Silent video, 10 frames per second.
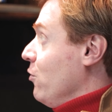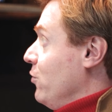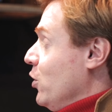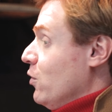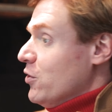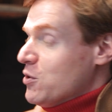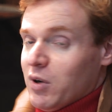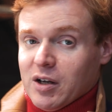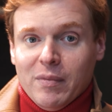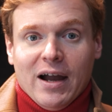a few of the
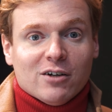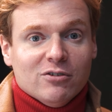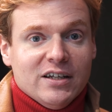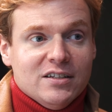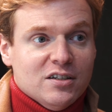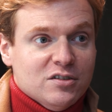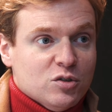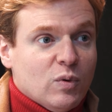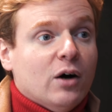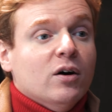Springbank releases
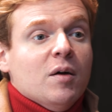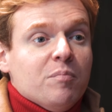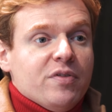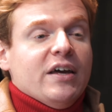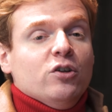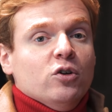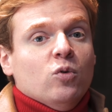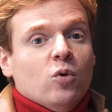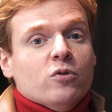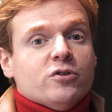as well, but they
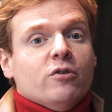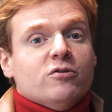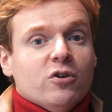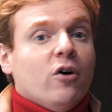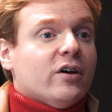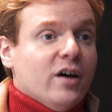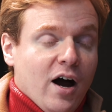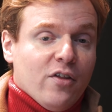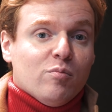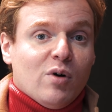do also stock
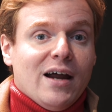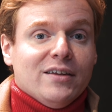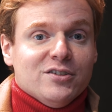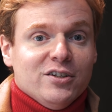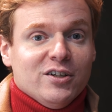other brands that